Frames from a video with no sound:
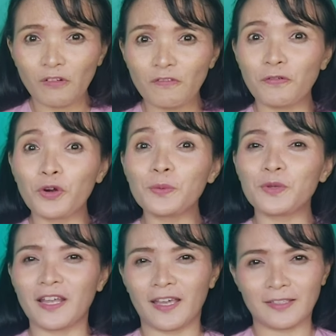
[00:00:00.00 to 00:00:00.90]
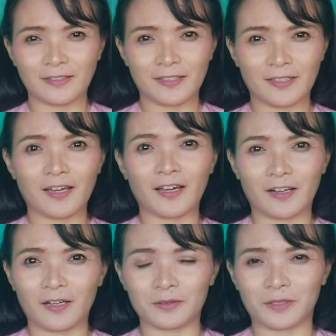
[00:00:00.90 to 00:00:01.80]
formulate a
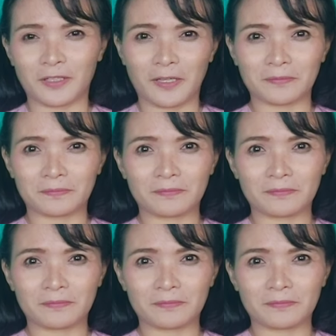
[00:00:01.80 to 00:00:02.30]
counterclaim.